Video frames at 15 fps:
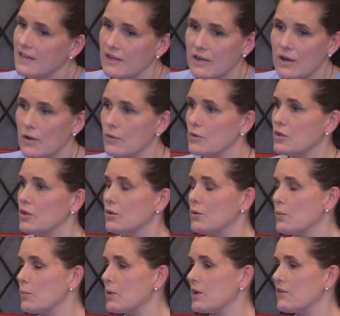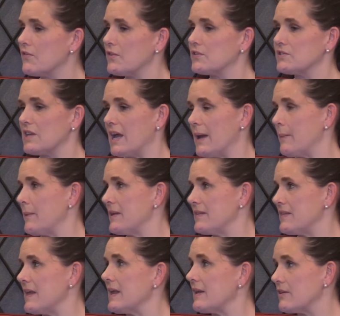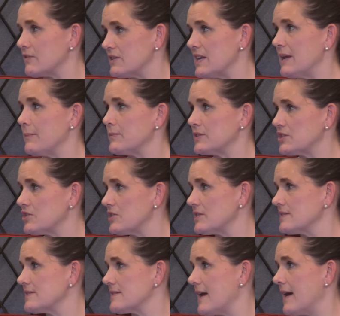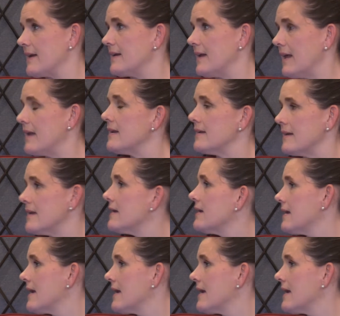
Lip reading: you can work full time. I think your damage is done, and